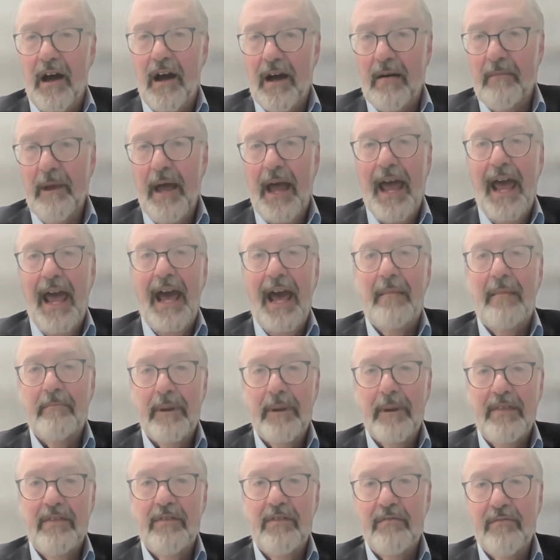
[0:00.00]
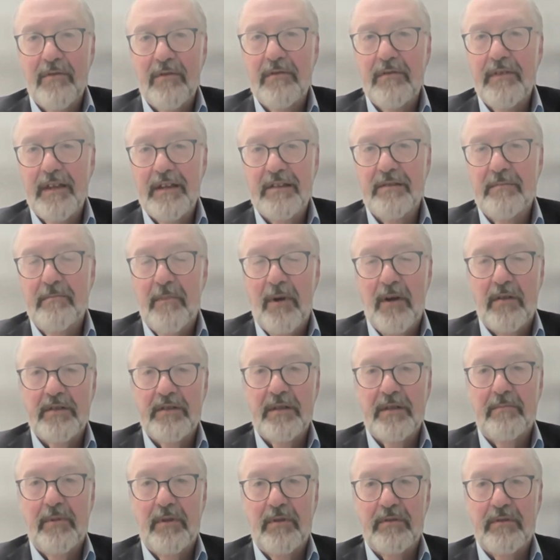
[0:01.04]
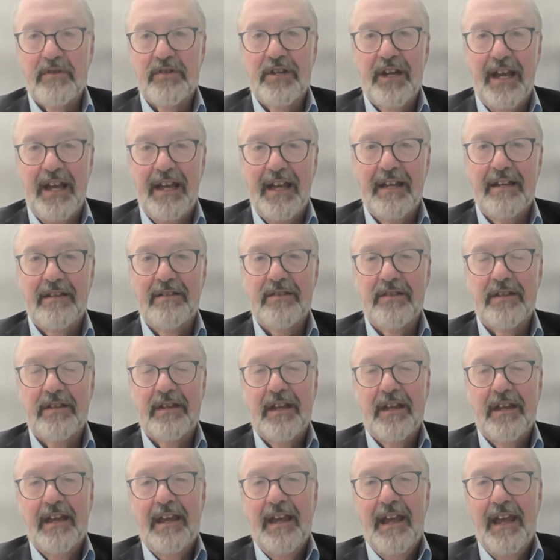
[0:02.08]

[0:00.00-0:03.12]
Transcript: happen through these multiple chains.